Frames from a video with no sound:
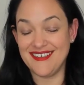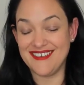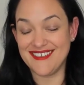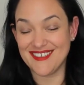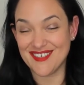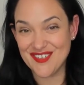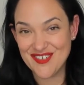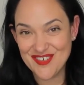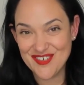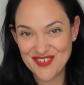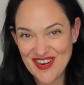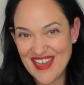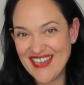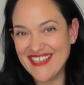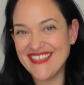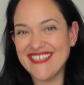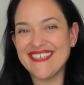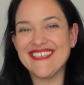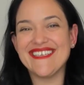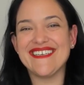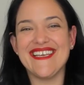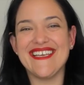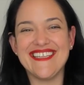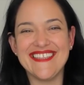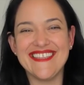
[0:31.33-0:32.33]

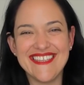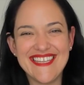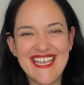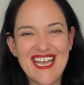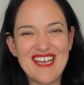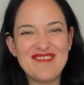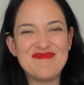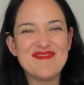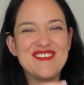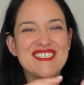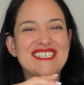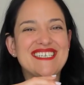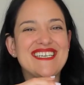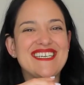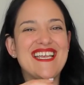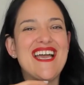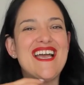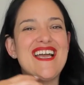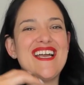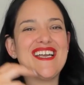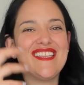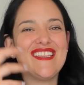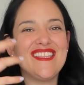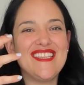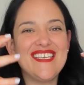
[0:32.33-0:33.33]
ghrelin, and leptin,
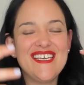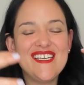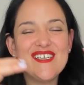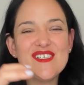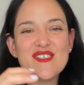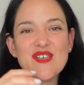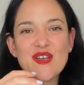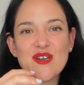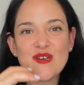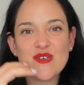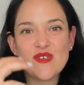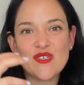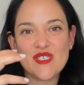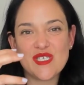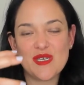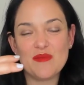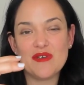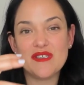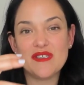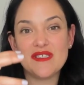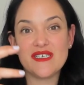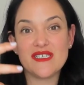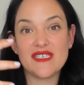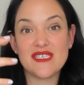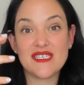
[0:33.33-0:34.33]
these are some of
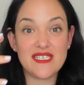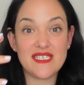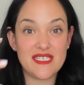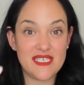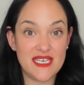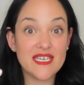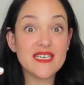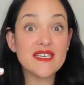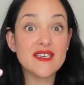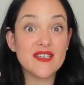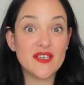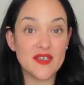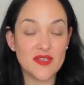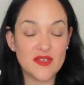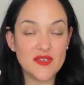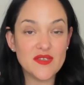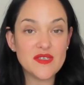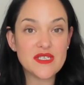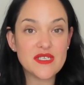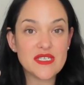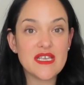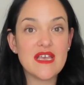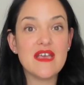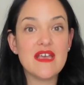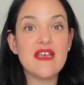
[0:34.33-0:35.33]
the
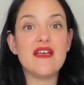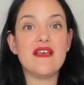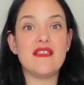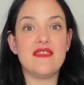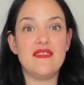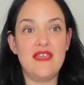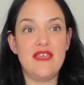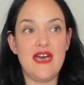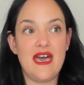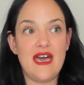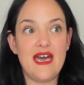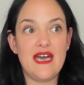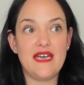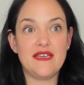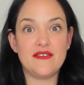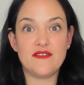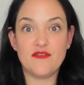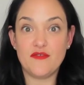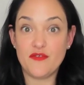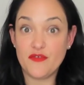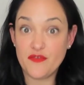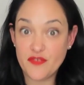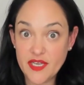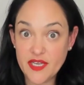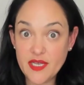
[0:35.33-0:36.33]
signals that
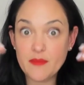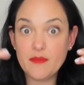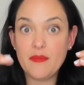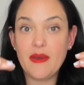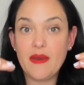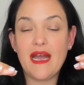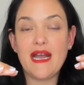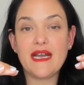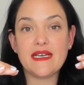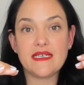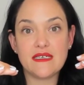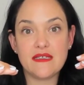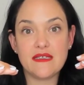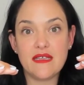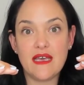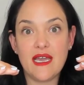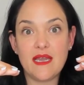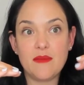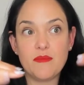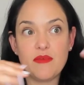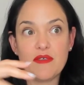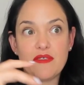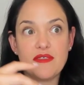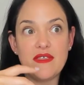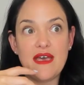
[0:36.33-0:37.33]
feed back to the
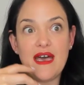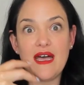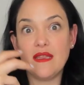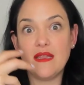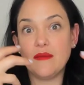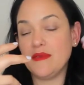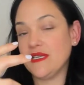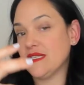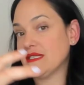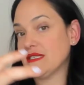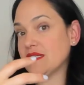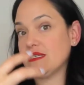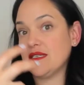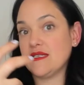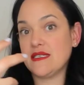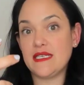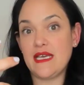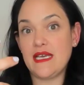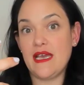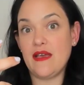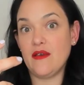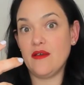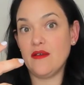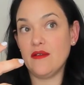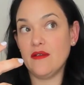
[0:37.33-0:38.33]
hypothalamus to
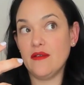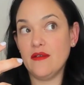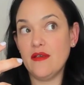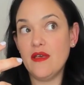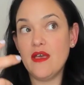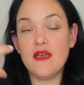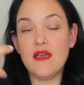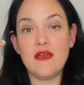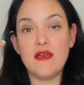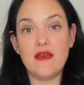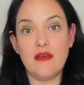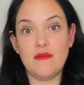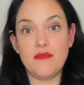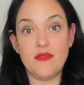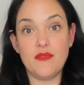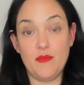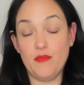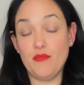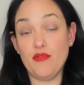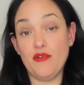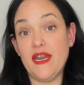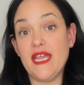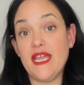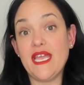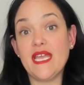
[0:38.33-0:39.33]
tell the
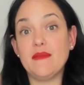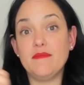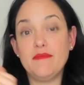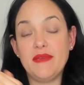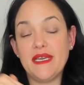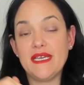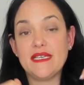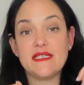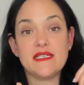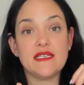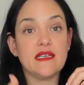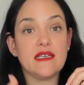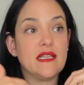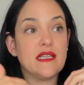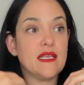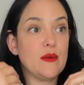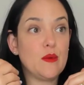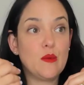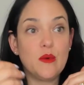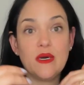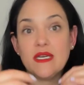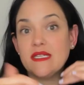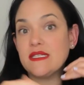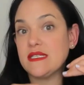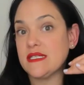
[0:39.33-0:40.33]
brain basically
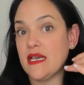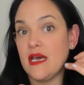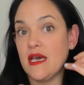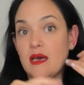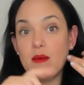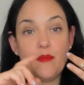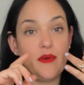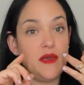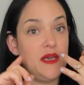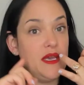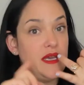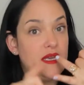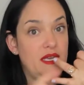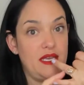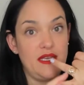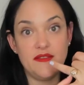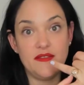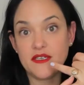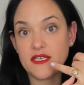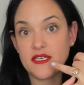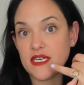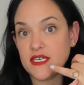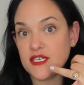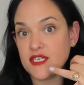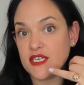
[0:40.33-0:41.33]
what's up in the
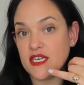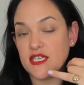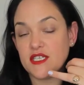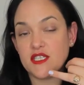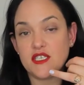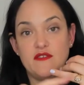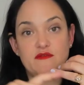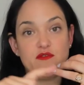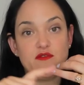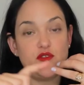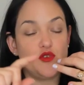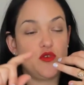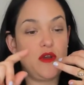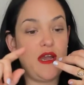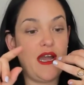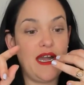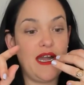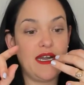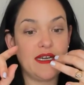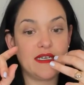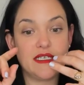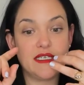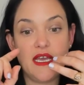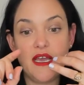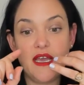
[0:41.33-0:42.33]
digestive
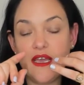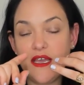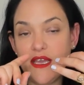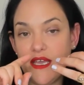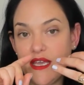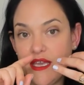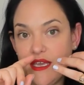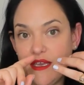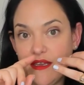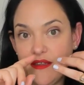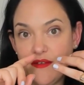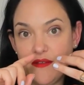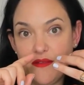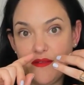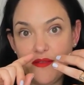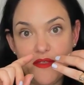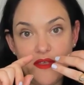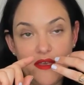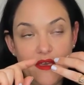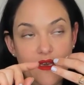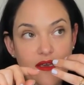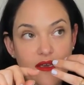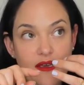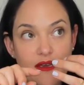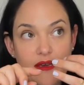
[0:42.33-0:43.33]
tract, in
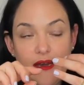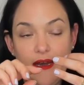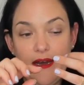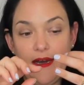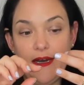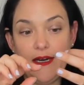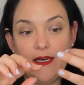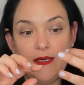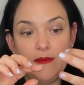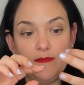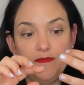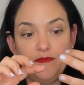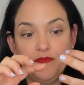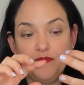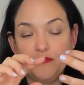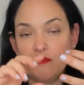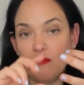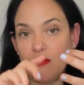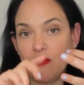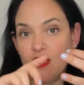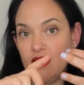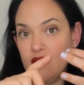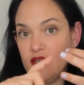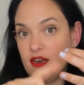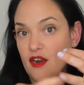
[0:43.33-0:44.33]
the
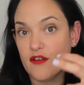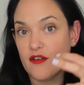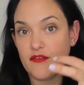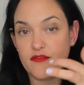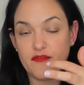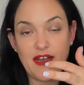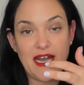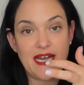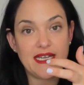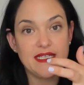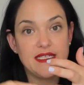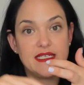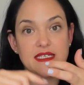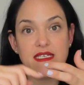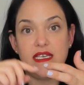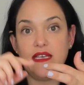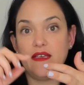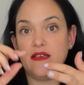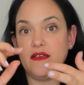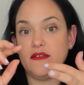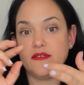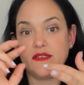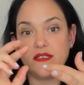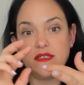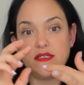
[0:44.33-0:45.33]
in our fat
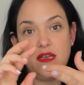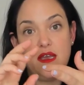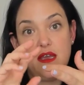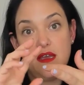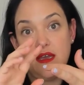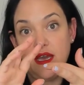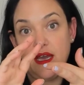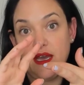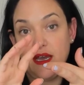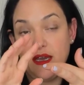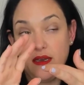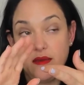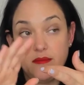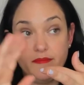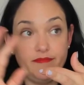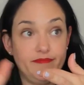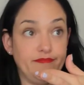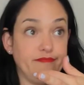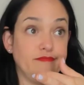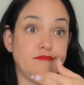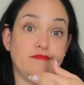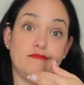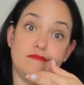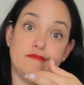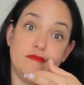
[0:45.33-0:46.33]
cells, via
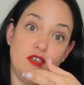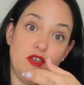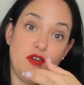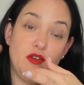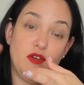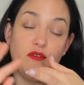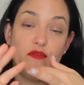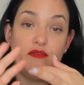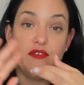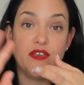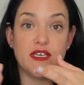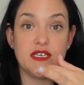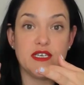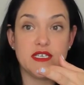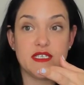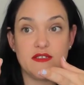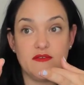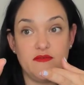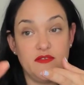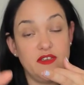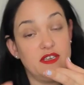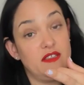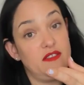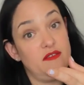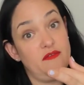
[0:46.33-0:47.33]

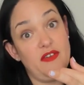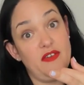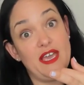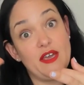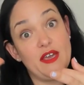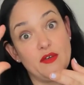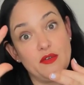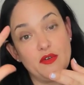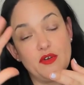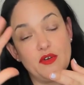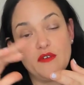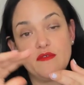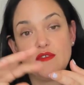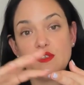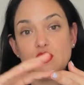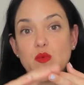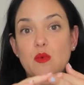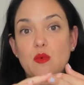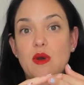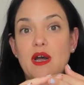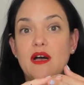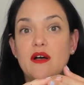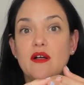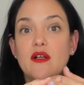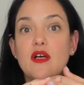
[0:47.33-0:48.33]
the vagal nerve as
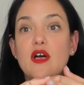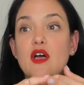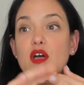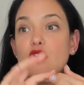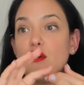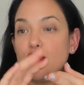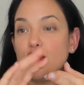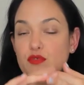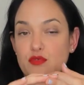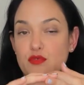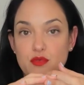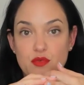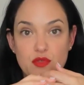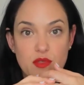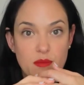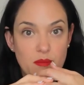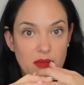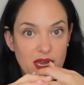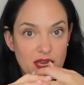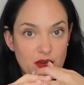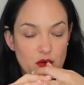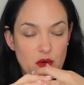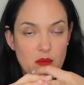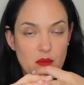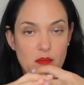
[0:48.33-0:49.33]
well, through the
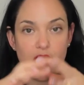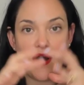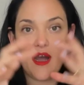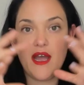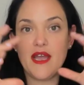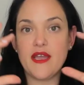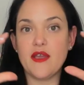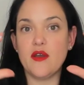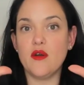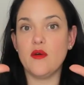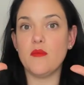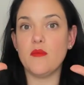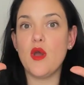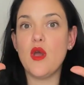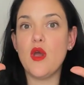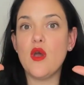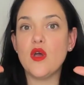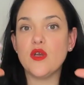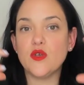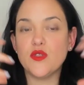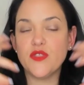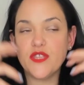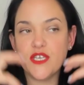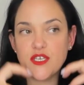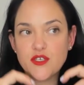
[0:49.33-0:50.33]
microbiome.
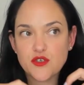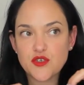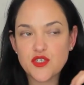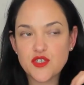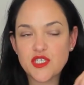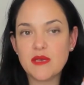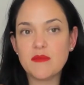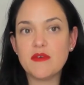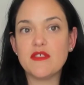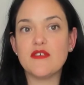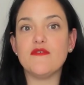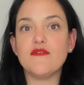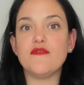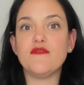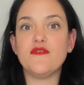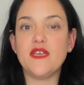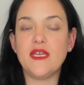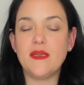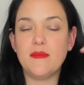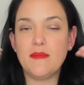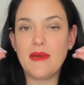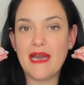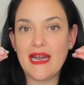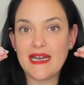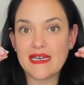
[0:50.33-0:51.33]
These are some of the
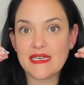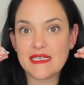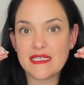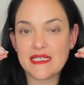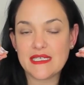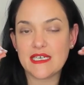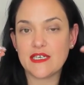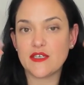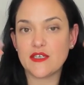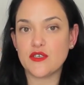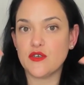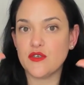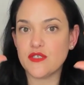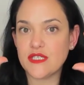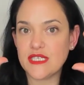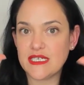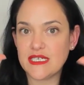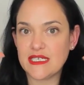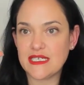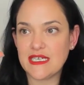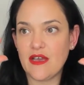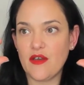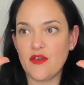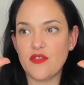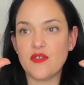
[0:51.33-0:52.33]
feedback signals that
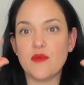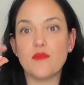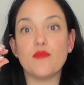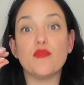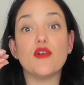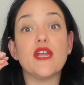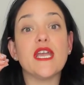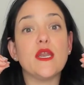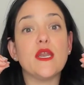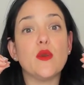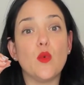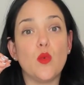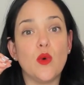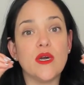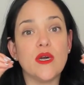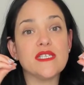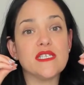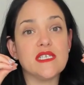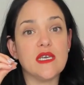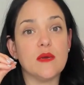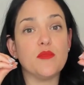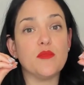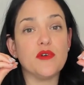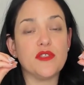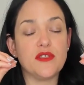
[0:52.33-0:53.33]
tell the brain what's
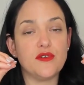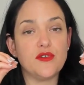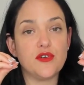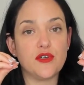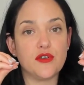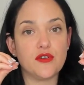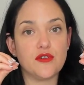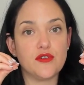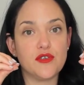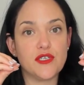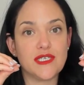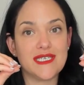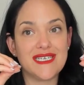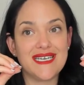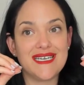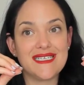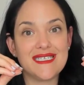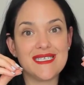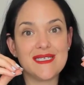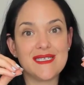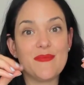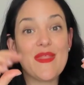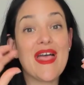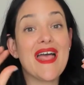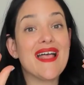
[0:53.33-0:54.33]
up with internal
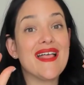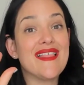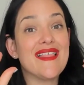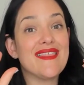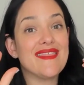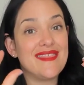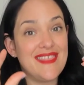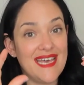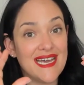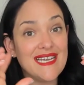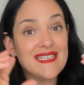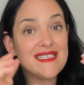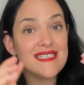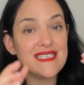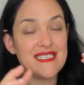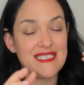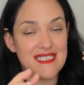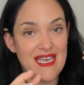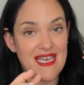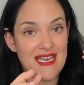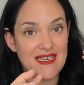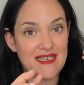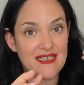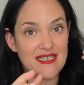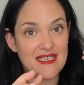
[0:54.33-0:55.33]
states. That
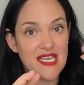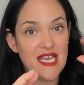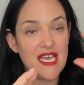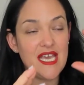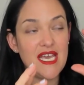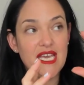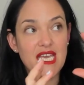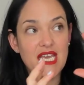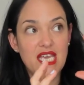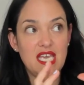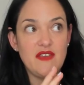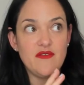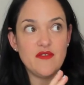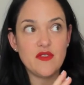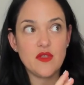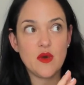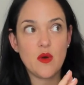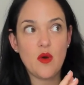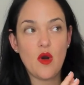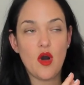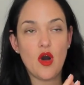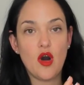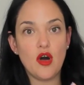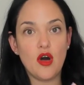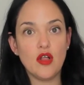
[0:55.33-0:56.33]
said, even
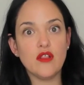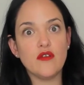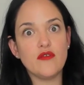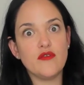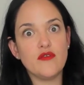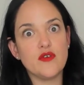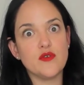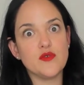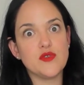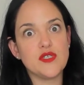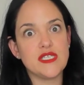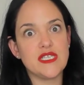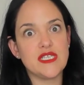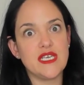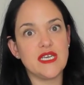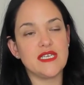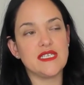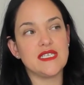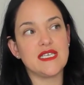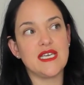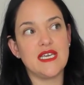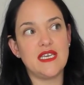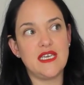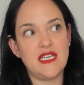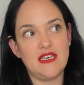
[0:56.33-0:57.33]
though all of those things
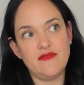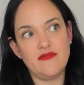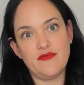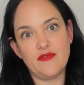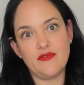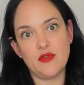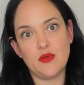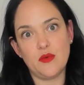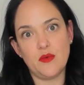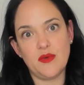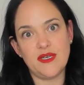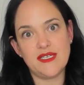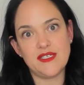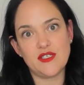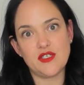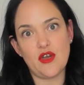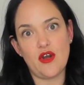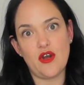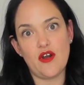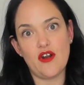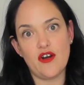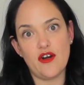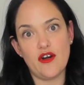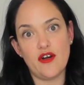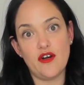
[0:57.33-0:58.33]
can influence
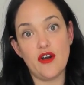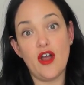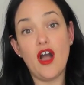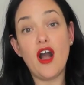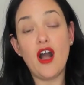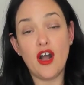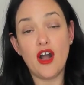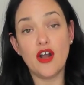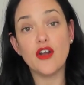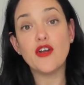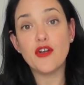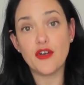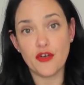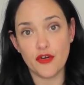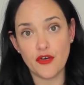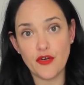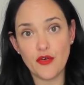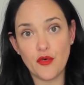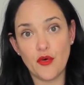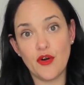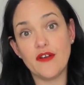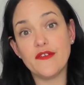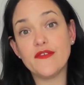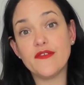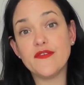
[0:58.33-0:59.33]
our hunger
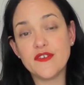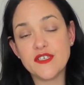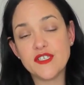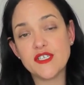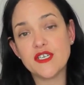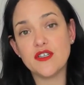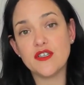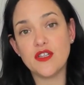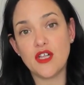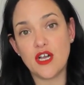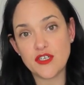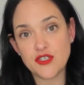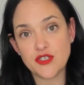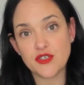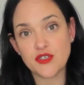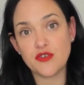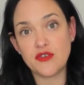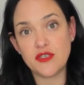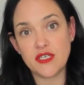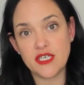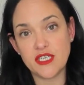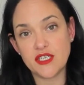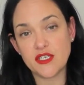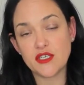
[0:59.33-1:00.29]
or a physiological need to